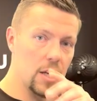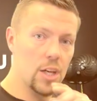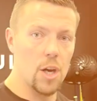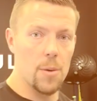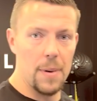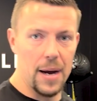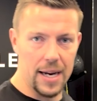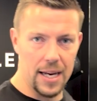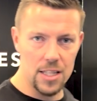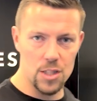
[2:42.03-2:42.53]
I go
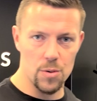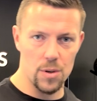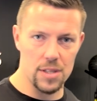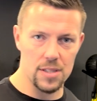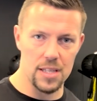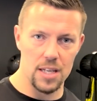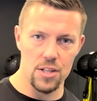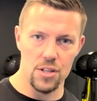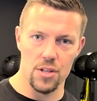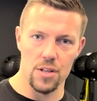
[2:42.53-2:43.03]
back into
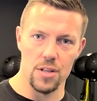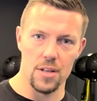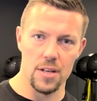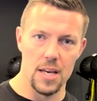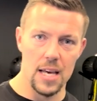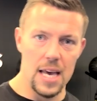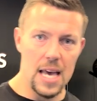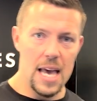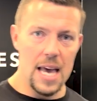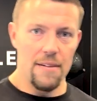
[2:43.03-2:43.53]
extension.
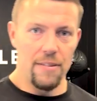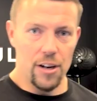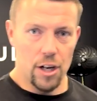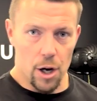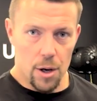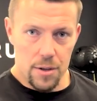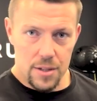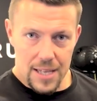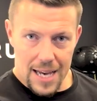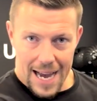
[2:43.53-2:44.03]
If I
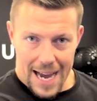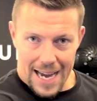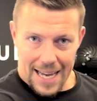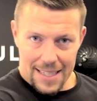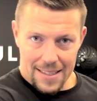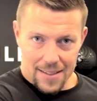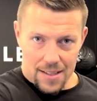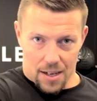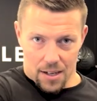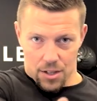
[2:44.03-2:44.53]
go into
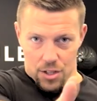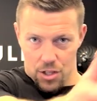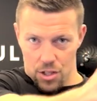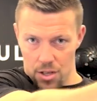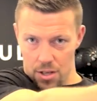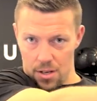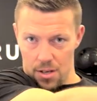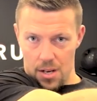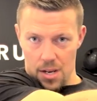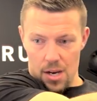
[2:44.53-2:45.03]

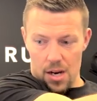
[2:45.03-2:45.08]
adduction,